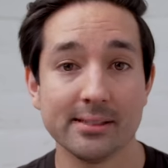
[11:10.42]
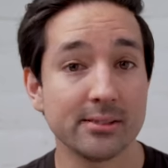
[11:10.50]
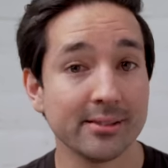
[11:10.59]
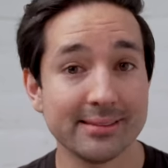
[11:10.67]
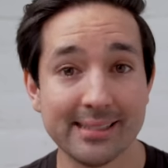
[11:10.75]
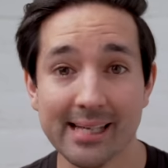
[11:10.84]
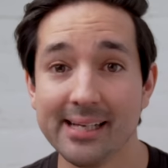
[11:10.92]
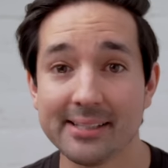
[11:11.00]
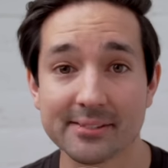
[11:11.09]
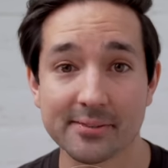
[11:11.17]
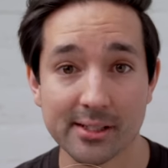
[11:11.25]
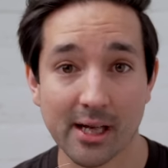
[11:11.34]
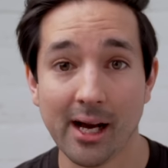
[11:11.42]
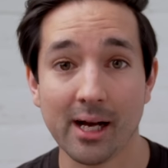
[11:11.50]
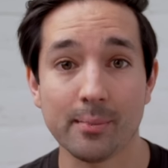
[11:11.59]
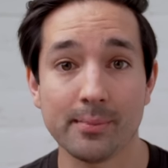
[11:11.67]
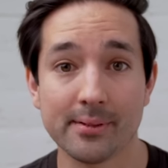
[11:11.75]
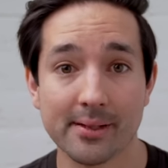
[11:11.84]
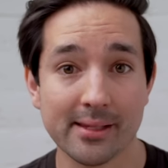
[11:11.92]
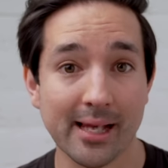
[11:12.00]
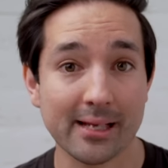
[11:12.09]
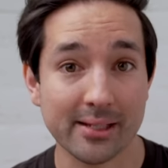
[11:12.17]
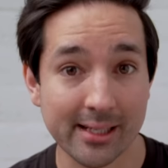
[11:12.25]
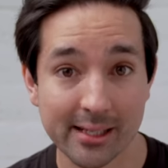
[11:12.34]
It took days for the cop
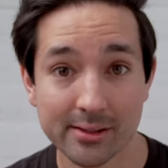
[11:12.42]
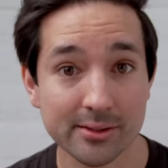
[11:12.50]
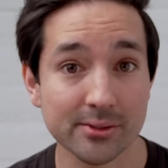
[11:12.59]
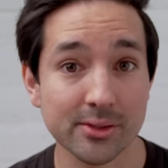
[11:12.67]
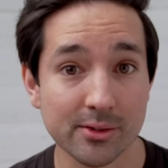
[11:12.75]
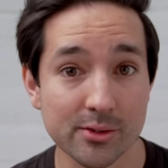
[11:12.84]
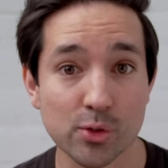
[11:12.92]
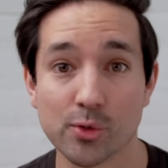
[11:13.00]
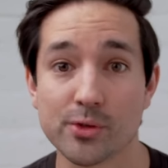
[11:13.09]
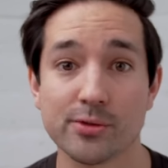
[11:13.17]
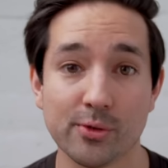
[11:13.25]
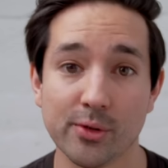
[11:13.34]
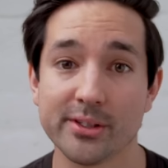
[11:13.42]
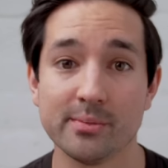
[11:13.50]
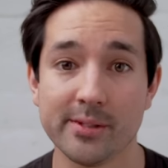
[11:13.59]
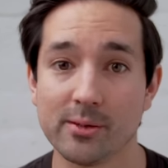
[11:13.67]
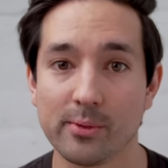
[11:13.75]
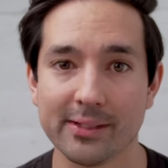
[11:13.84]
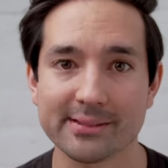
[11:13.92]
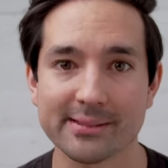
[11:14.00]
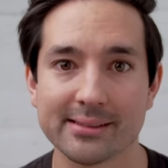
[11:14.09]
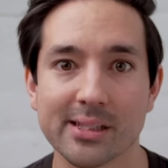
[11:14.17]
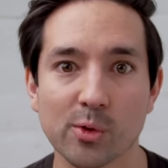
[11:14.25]
that killed George Floyd to be arrested.